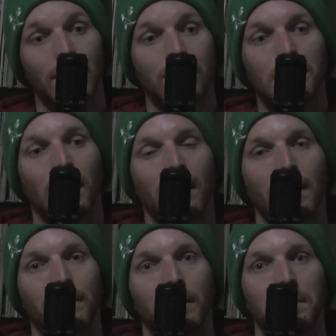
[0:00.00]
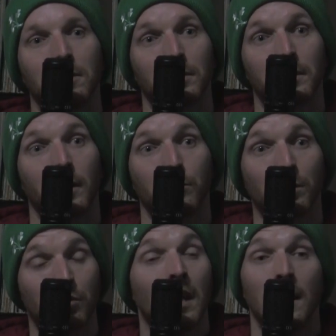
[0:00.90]
actually brought up the business cards,
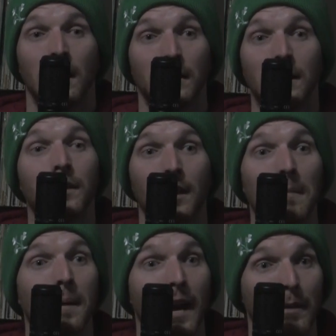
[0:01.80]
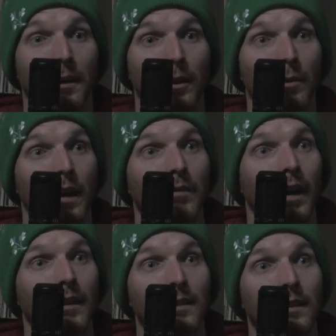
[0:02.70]
which need to come back, by the way.
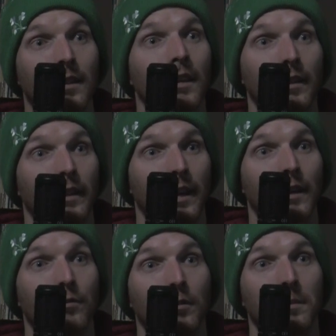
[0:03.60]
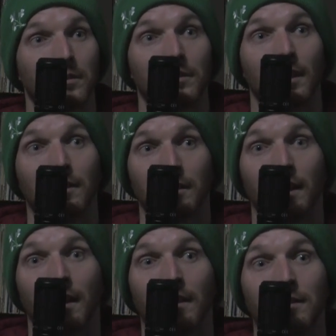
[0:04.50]
I need to get like actual business cards
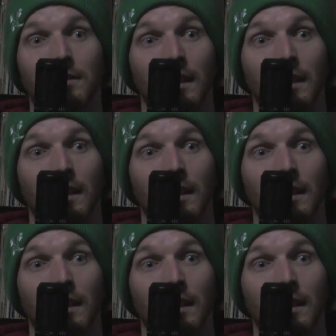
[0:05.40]
again. It's